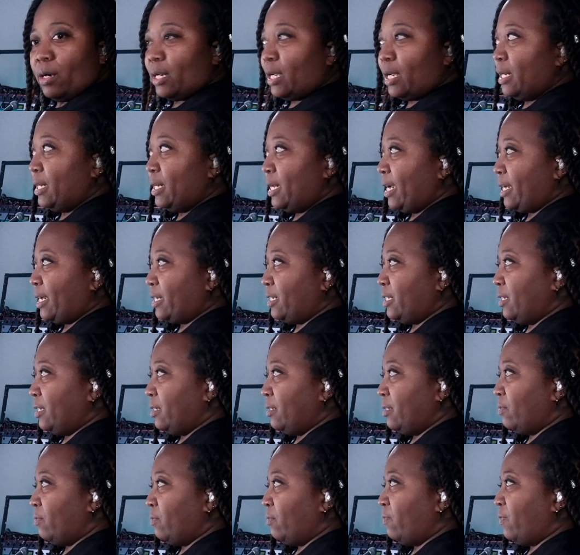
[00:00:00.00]

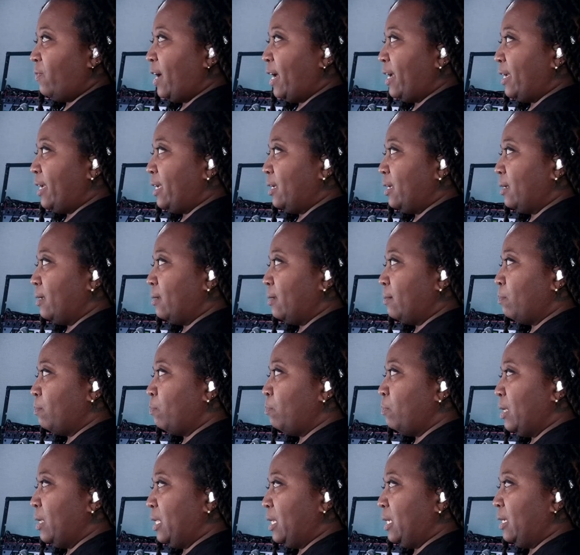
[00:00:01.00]
connected via
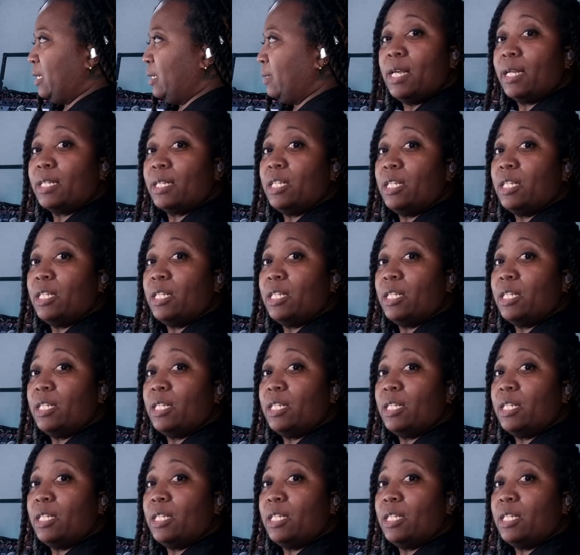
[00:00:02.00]
MIDI,